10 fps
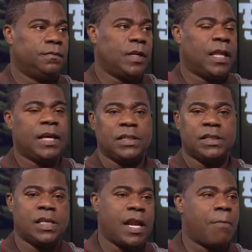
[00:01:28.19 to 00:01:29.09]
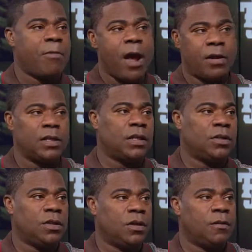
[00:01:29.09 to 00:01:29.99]
And I like to say that proudly,
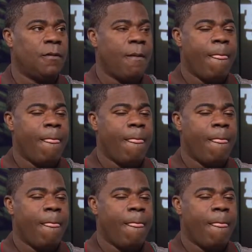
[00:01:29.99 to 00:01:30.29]
you know.